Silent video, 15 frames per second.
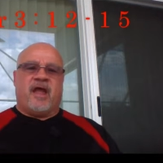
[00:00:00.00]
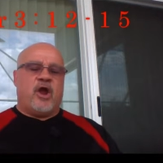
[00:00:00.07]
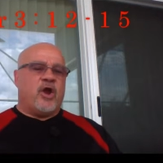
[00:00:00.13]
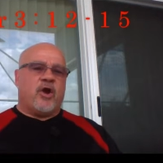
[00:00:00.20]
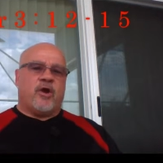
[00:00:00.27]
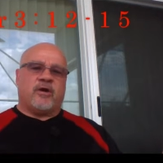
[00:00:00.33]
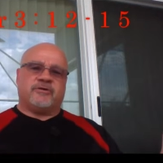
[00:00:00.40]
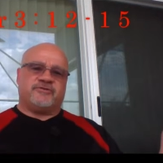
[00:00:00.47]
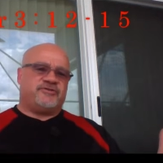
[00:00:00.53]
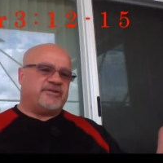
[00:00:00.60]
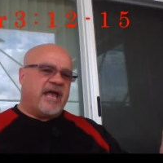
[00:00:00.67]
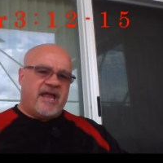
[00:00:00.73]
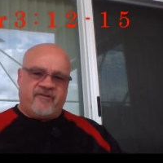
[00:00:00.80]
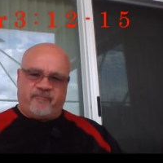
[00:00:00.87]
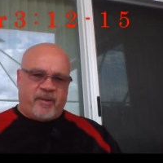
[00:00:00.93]
Here,
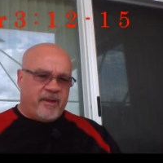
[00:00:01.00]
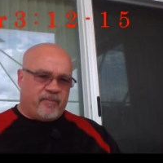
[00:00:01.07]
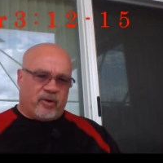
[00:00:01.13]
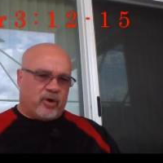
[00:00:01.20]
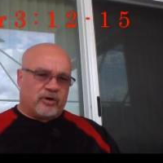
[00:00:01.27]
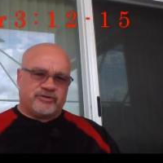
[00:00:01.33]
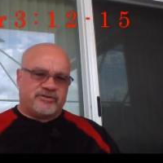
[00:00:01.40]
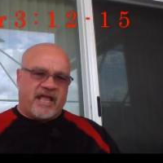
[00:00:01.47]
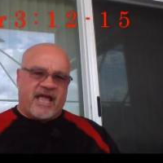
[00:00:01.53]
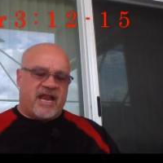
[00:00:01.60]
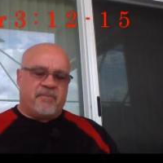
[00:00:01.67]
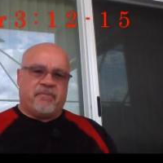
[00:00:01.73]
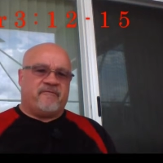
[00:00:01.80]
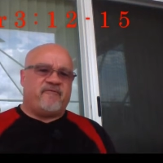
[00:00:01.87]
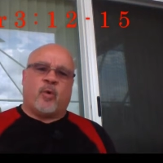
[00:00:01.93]
saved people are
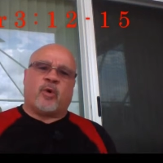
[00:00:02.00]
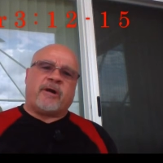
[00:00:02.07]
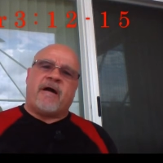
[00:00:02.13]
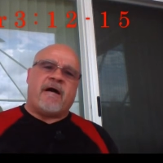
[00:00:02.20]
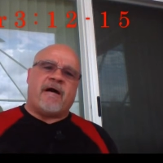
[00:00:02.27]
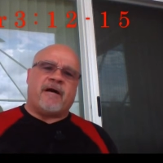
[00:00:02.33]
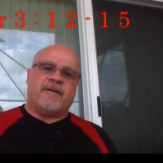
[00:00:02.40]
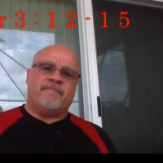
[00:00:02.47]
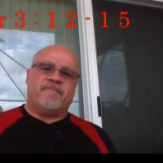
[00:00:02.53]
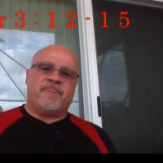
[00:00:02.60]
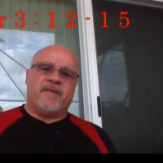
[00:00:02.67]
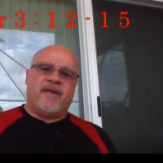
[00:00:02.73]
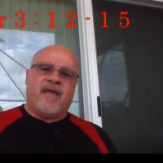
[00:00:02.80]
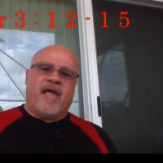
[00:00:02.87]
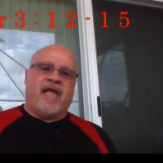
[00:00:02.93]
standing before God,
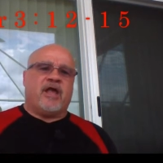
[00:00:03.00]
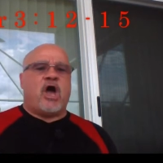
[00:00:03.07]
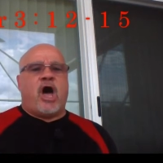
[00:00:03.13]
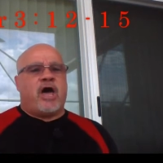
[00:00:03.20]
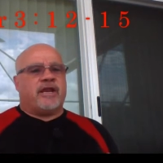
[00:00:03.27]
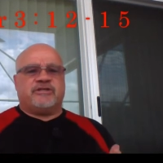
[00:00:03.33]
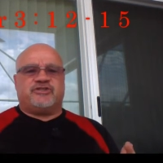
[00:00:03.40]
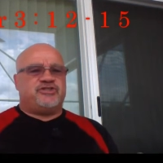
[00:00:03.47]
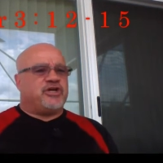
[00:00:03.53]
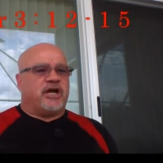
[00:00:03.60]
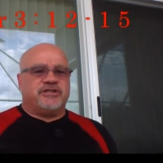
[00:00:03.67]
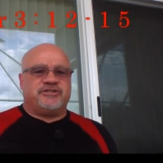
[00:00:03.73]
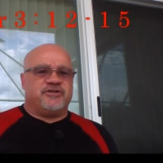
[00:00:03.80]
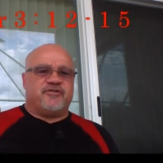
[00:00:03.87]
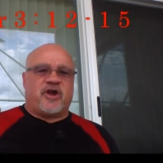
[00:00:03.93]
and God is
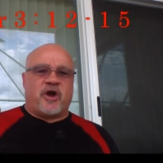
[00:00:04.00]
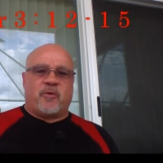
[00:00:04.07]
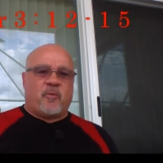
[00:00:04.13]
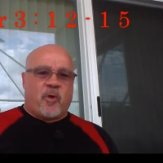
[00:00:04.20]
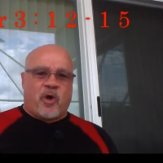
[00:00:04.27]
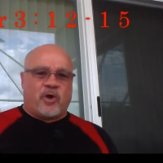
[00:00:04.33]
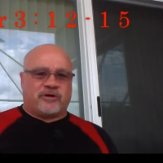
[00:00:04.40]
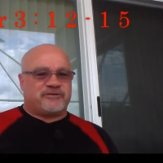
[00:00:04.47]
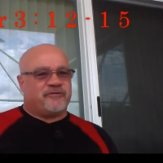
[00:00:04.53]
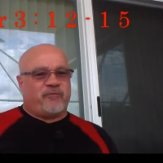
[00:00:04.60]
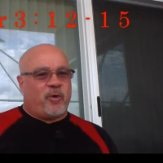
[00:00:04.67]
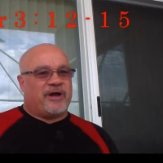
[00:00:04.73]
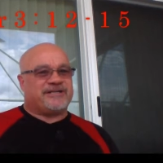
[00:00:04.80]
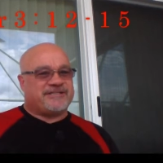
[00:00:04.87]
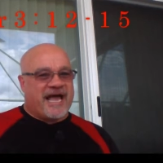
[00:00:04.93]
judging their works of
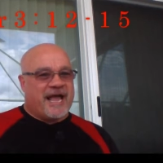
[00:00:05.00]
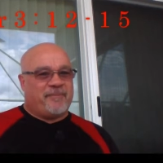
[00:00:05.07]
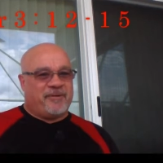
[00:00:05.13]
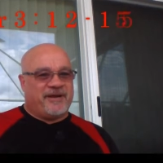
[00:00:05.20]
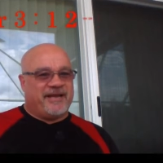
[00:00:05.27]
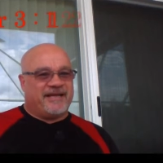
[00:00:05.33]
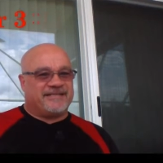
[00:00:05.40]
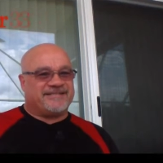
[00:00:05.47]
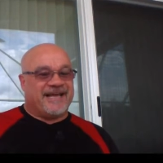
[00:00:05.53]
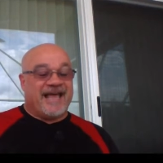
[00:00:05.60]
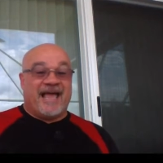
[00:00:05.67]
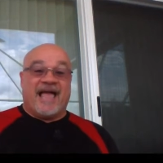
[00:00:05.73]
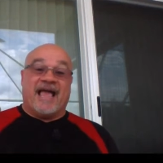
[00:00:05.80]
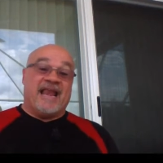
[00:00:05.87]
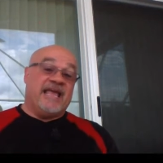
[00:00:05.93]
what type it is.
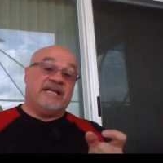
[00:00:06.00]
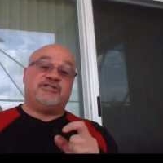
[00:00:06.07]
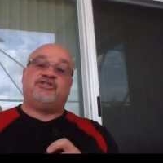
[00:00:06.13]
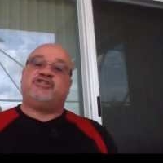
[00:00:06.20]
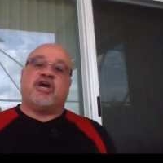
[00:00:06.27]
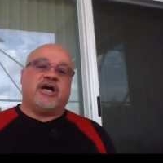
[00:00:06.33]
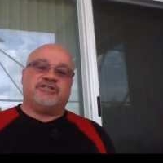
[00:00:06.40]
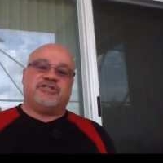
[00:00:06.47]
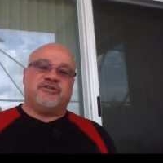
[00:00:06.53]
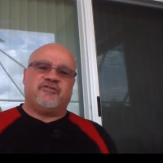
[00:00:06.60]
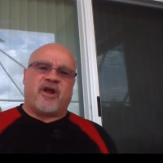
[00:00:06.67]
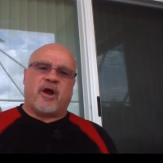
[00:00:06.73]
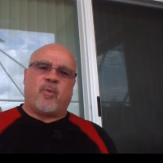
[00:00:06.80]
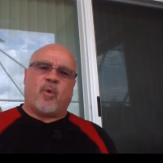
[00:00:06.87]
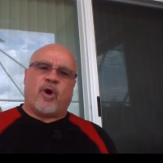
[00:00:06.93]
And he's judging
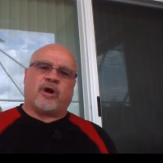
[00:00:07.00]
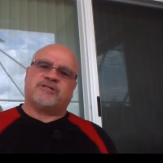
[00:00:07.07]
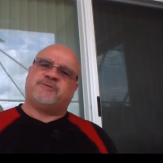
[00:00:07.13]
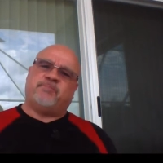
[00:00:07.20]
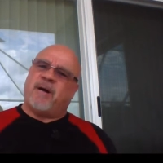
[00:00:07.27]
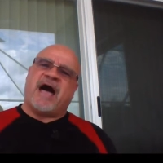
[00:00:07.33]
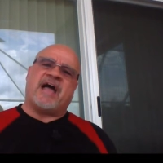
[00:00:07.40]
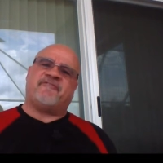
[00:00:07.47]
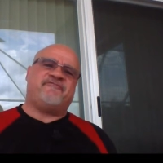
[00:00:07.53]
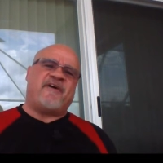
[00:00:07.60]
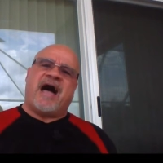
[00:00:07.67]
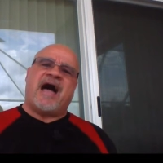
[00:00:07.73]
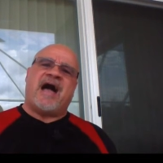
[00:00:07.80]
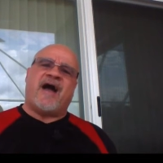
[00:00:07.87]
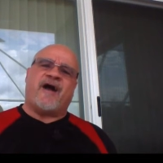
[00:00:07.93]
their works by
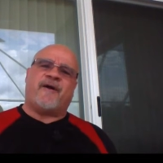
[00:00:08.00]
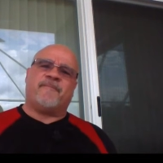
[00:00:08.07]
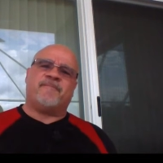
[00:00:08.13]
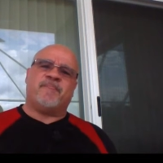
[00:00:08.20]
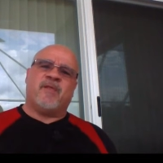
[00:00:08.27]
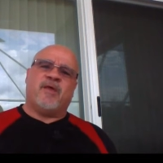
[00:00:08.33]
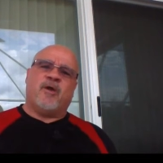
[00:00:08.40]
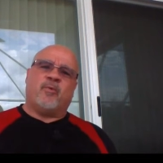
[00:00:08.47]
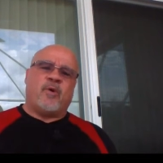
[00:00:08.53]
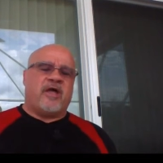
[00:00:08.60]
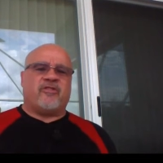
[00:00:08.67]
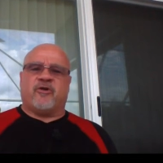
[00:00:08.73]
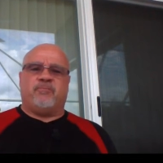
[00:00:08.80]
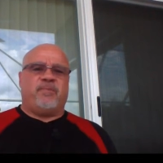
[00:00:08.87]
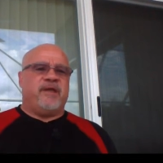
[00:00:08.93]
fire,
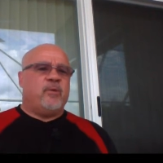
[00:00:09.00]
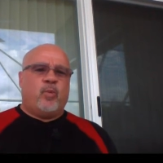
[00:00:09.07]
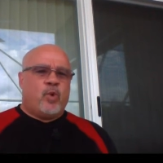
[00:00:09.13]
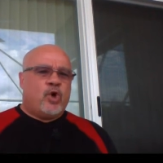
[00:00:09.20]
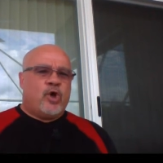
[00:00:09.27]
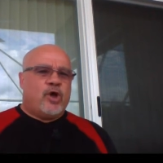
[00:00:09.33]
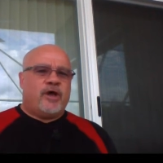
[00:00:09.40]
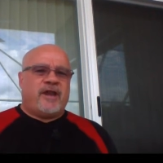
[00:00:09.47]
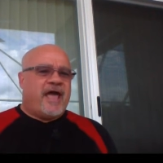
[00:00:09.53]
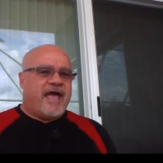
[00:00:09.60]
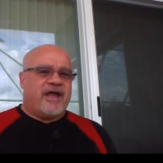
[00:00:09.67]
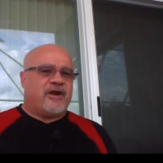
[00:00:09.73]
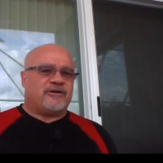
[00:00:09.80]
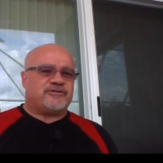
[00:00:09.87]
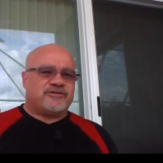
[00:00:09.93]
whether it be wood,
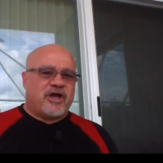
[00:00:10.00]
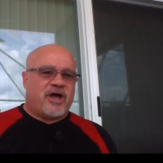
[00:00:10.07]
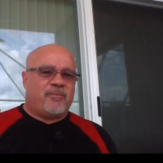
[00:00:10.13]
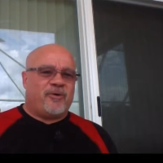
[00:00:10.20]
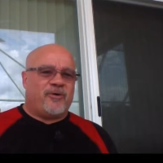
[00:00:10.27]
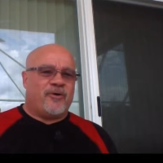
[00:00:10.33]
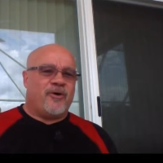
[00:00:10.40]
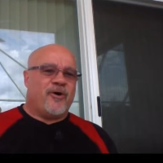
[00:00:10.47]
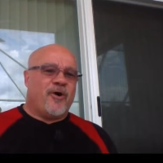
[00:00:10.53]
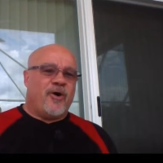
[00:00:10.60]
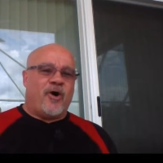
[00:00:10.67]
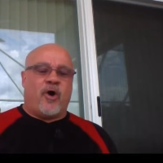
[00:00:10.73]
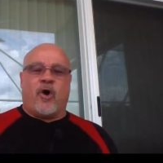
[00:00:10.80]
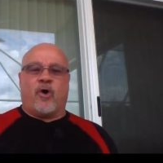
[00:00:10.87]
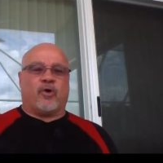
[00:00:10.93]
hay, or stubble,
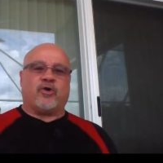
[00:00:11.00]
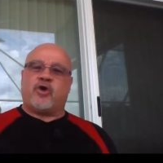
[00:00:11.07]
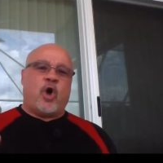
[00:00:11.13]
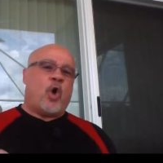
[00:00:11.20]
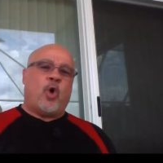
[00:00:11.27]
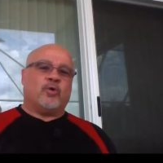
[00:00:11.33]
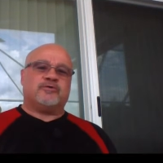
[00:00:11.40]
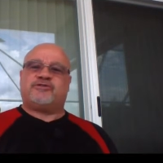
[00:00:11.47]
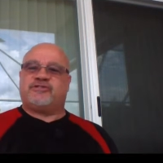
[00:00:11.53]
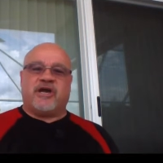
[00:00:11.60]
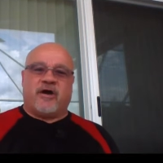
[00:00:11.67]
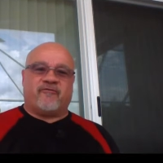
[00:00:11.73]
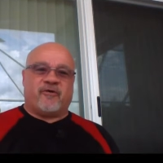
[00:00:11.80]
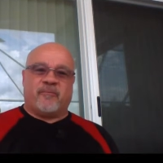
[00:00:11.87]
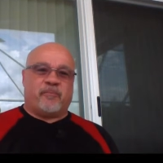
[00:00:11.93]
or gold,
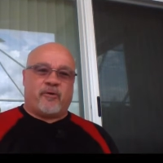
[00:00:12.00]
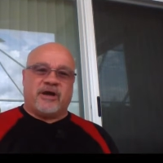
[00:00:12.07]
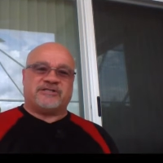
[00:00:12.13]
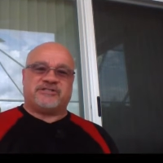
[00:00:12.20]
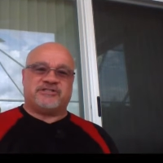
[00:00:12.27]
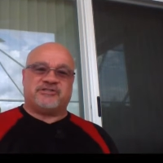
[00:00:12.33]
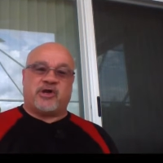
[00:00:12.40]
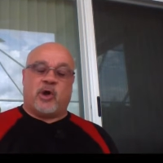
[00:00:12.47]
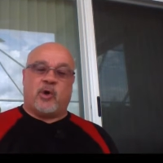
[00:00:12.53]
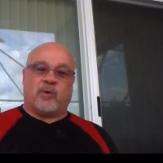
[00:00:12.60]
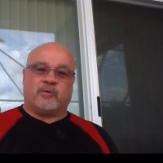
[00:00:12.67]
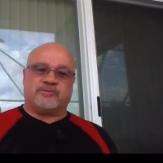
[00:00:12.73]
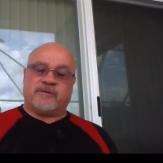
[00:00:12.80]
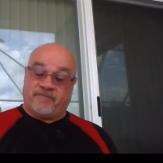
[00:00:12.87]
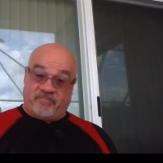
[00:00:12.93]
silver, and precious
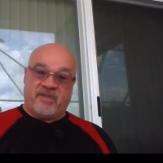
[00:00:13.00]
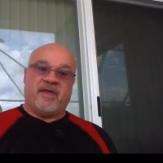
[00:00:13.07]
stones.